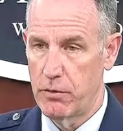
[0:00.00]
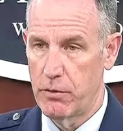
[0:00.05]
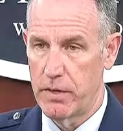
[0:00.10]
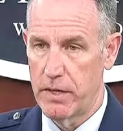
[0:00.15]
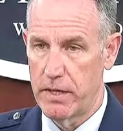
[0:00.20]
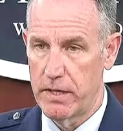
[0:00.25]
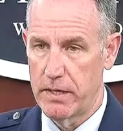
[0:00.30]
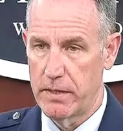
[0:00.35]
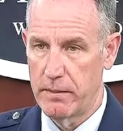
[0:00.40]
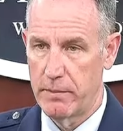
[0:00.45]

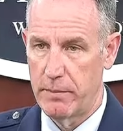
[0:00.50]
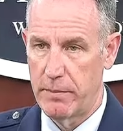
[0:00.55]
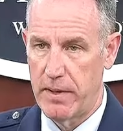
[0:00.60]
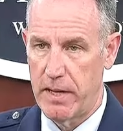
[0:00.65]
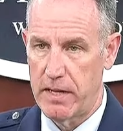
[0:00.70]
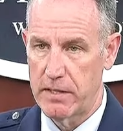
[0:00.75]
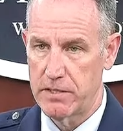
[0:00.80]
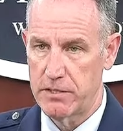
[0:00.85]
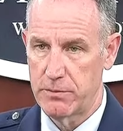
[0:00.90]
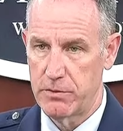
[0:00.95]
way
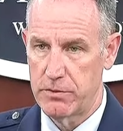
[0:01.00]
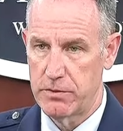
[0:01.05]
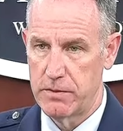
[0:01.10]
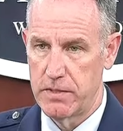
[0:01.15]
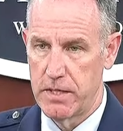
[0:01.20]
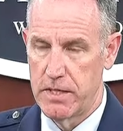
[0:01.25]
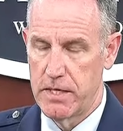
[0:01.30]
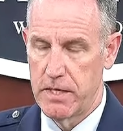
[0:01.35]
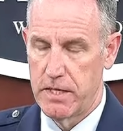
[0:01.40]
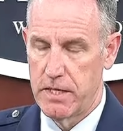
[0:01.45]
possible.
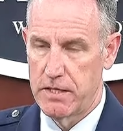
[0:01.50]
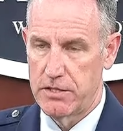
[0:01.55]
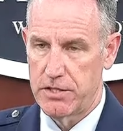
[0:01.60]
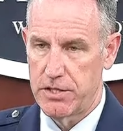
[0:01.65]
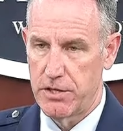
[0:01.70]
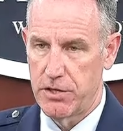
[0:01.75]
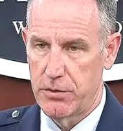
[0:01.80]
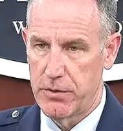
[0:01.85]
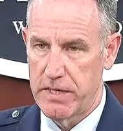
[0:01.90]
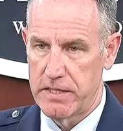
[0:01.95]

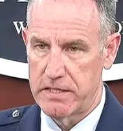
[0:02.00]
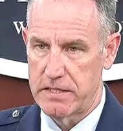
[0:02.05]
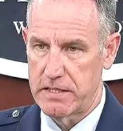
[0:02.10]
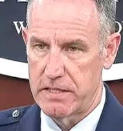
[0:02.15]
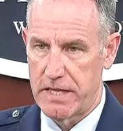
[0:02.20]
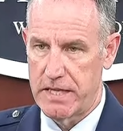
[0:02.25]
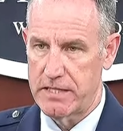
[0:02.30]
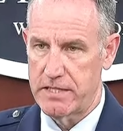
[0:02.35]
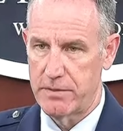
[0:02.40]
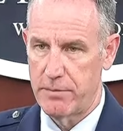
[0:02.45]
So it's
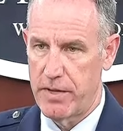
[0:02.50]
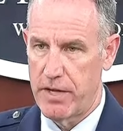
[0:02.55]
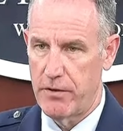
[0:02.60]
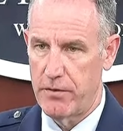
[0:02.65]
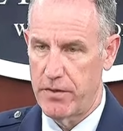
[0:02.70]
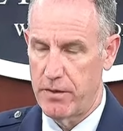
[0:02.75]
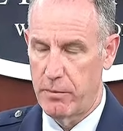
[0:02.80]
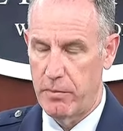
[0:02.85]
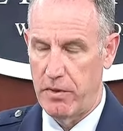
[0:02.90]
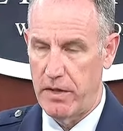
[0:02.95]
less
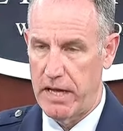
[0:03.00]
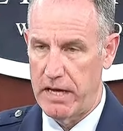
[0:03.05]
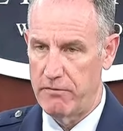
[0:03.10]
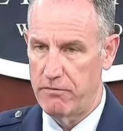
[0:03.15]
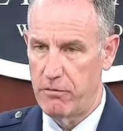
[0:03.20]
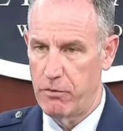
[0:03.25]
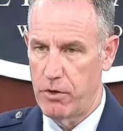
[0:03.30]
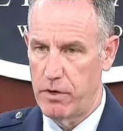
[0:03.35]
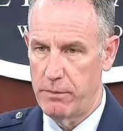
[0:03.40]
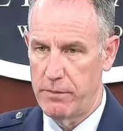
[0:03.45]
about the
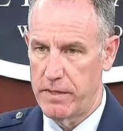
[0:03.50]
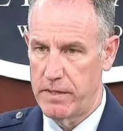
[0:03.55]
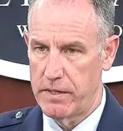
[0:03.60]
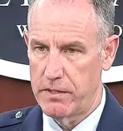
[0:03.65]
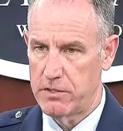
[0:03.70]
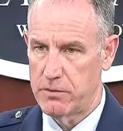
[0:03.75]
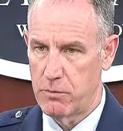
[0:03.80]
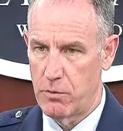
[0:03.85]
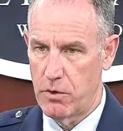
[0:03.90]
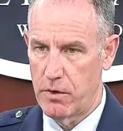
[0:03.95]
platform and
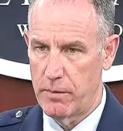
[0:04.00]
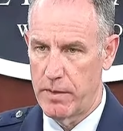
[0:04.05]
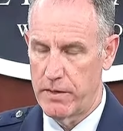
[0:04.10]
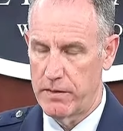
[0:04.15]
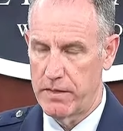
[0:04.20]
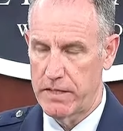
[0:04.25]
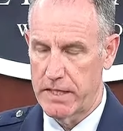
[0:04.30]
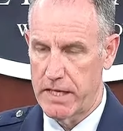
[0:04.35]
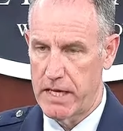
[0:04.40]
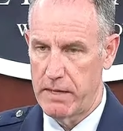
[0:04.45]
it's more
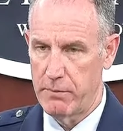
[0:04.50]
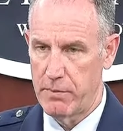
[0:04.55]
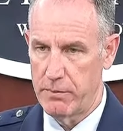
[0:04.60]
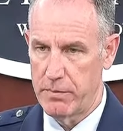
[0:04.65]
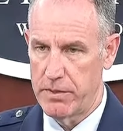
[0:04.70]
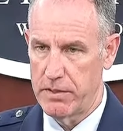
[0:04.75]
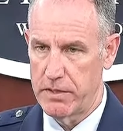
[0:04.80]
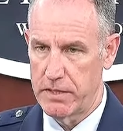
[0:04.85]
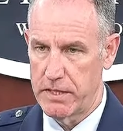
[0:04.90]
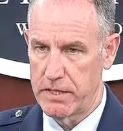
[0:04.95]
about the
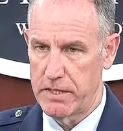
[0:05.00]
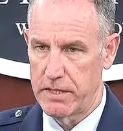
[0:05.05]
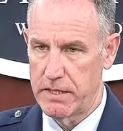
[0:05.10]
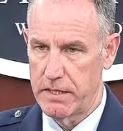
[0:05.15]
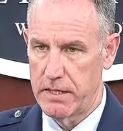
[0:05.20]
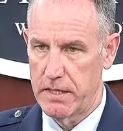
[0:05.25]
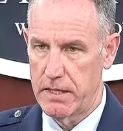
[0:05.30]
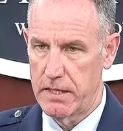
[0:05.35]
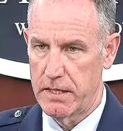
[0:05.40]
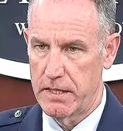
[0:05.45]
capability.
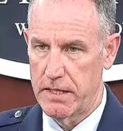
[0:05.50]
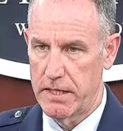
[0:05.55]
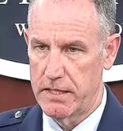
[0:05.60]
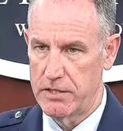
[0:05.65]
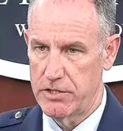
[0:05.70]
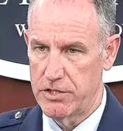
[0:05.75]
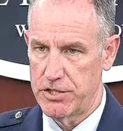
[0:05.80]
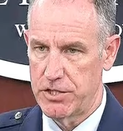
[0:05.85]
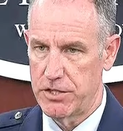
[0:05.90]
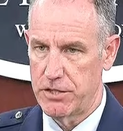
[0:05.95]
Uh,
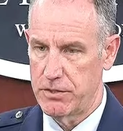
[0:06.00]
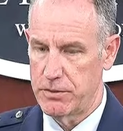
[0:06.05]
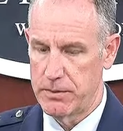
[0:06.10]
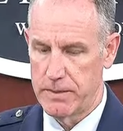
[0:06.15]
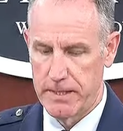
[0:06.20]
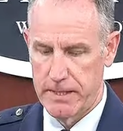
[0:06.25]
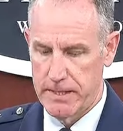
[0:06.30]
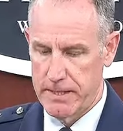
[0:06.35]
and so,